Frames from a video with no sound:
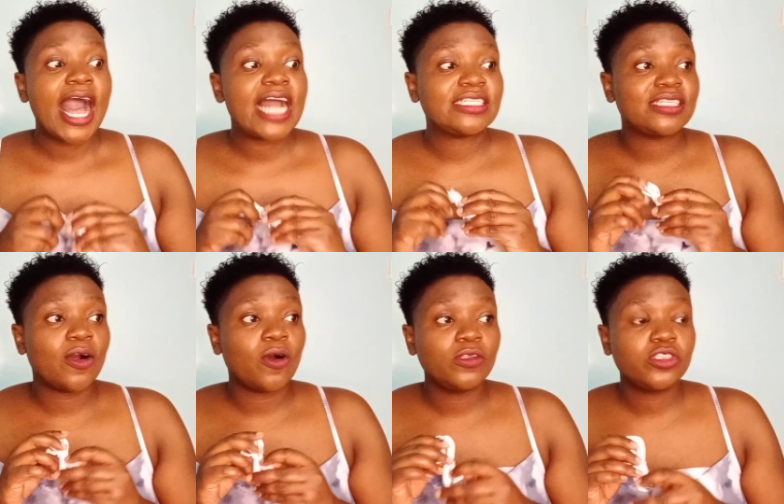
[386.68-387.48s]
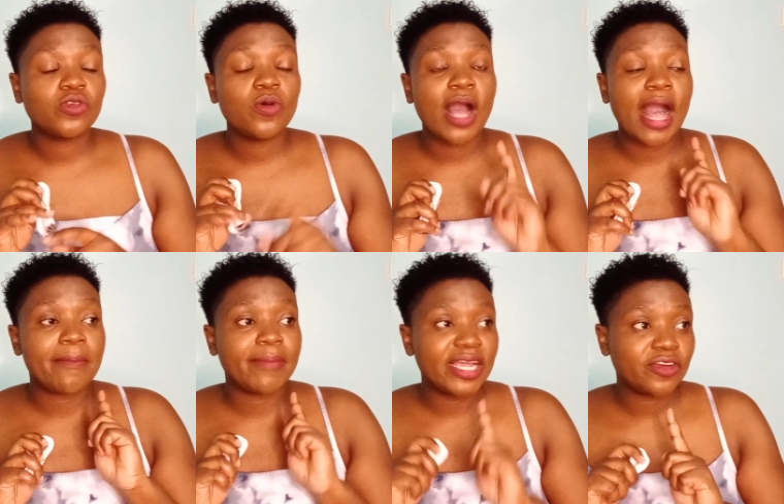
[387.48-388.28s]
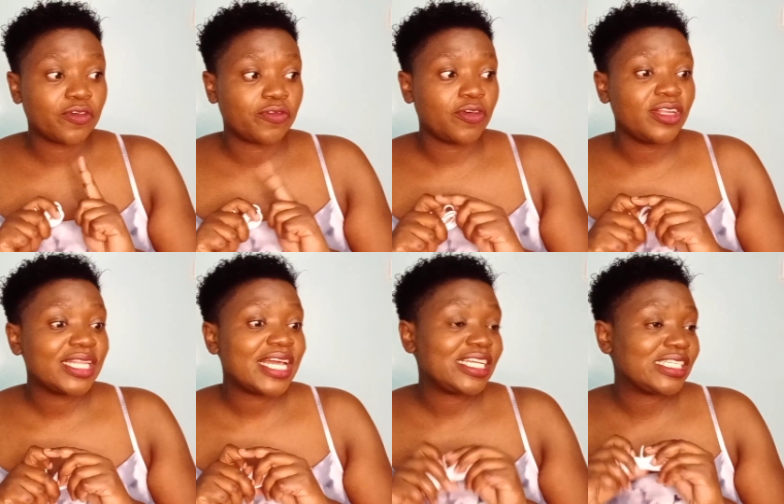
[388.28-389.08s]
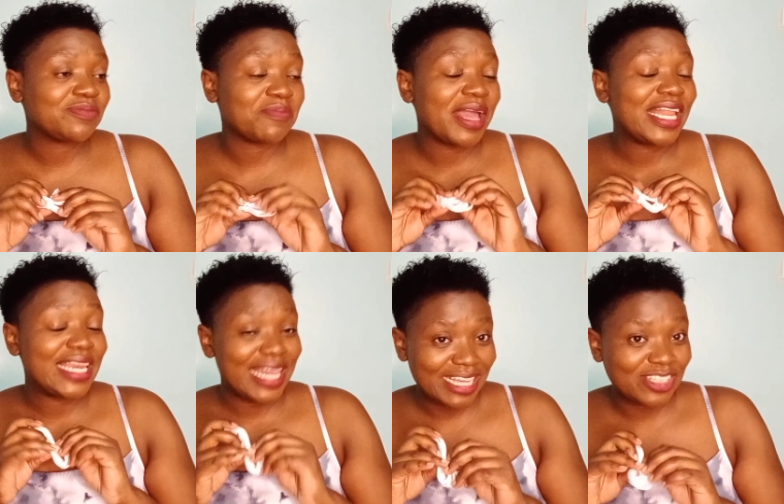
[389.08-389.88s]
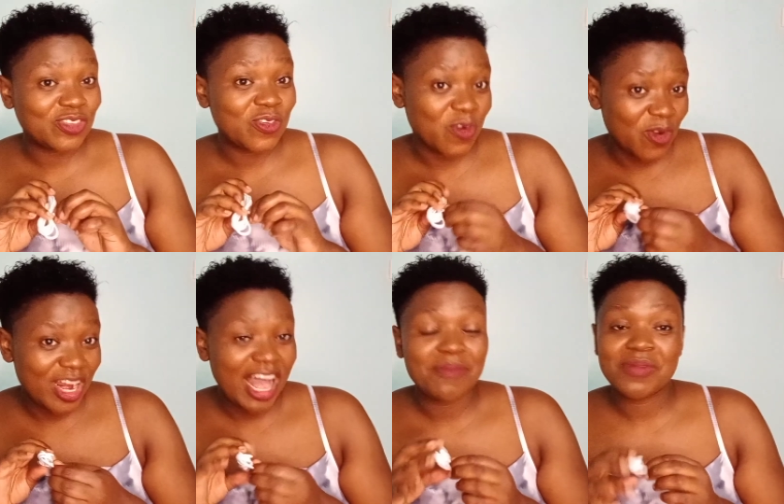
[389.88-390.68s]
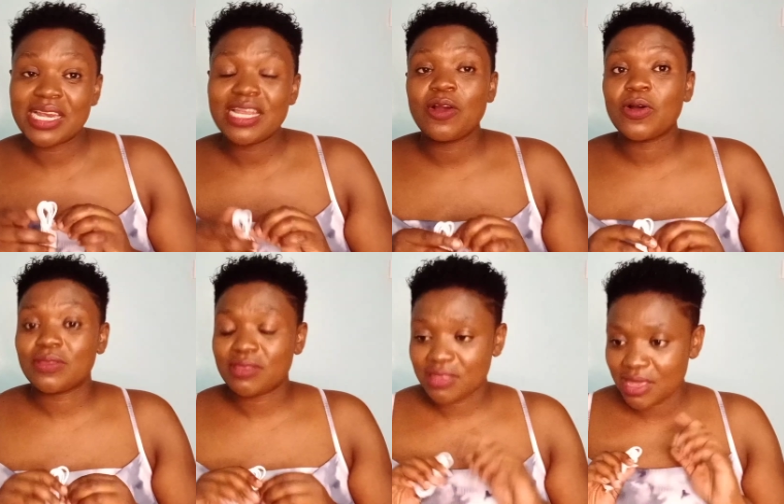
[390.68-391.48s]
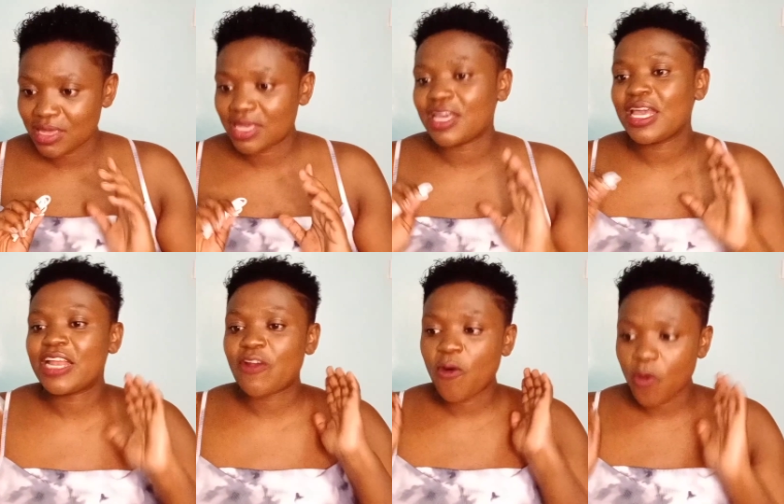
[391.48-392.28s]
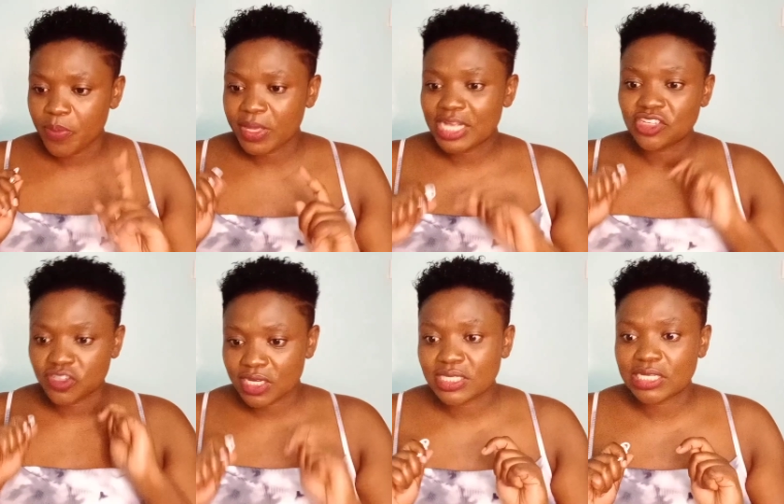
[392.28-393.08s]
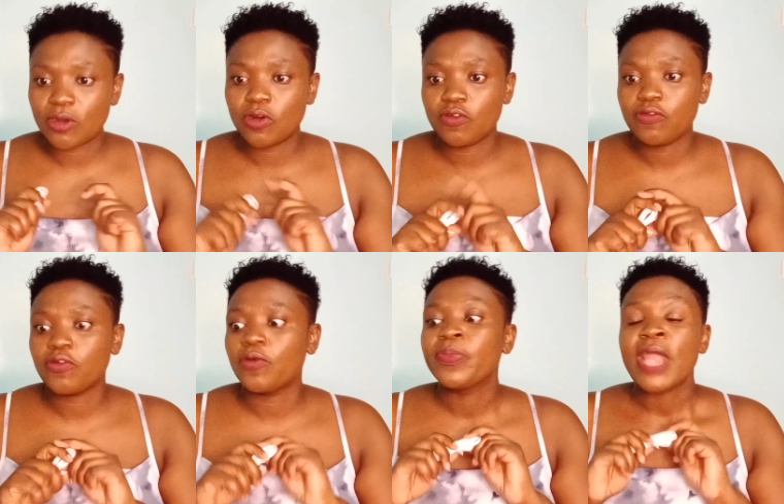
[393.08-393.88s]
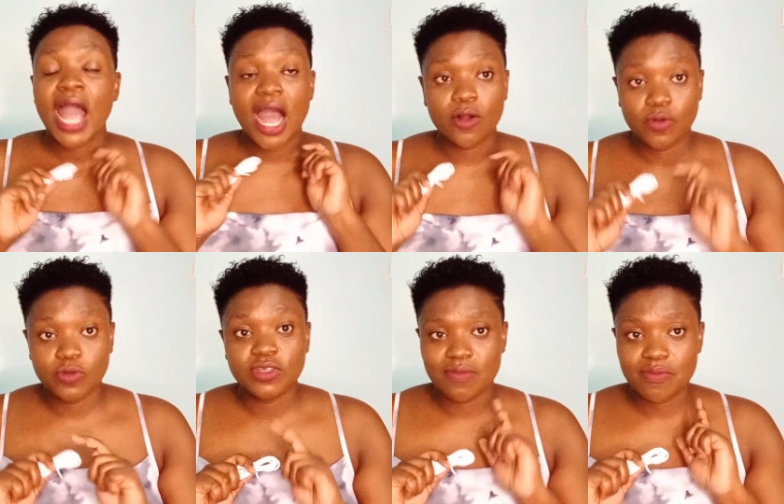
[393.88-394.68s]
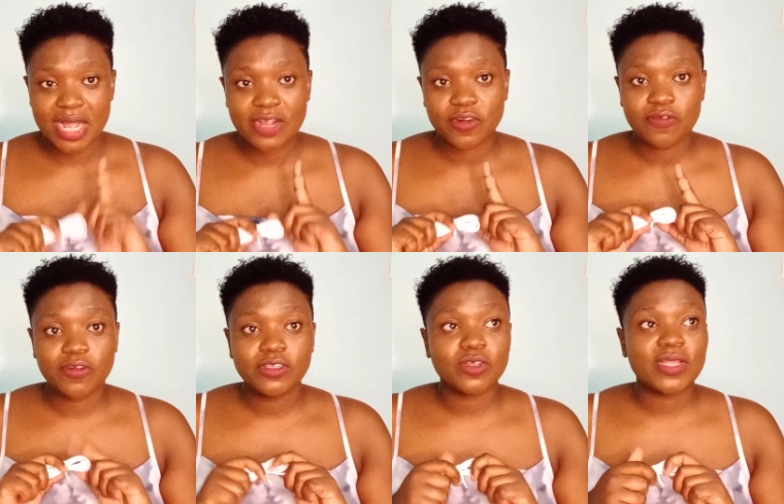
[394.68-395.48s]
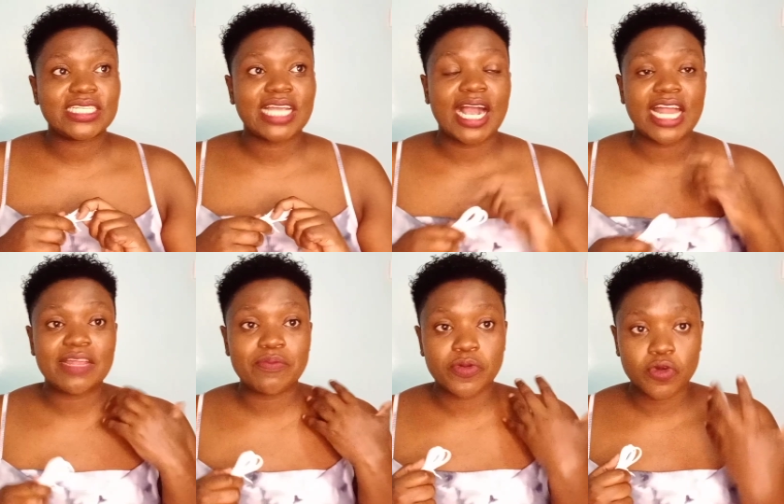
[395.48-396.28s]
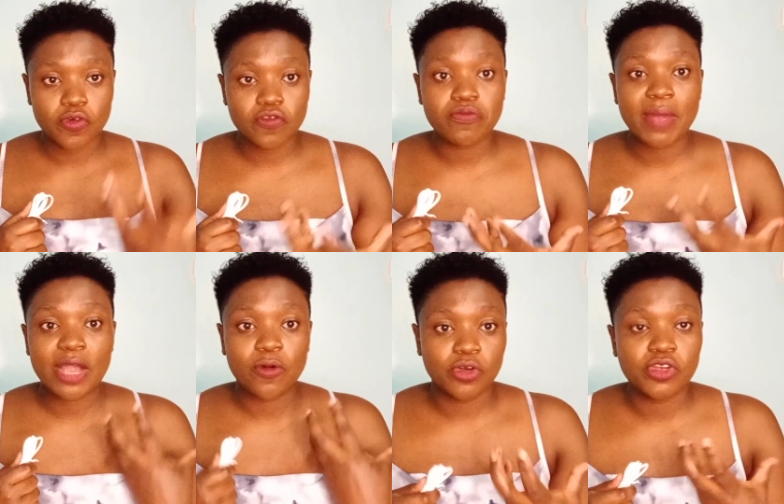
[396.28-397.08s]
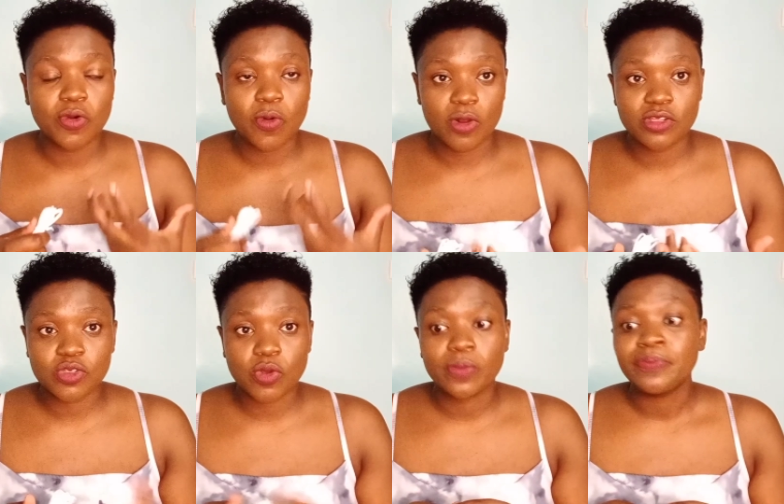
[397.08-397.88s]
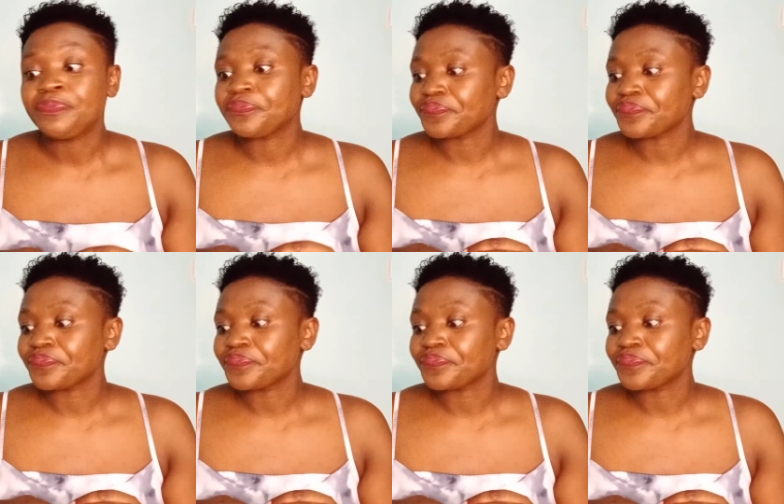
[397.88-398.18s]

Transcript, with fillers: and also a microphone that is my next goal i'm really thinking and hoping and trusting god for a good microphone so that i can improve my audio also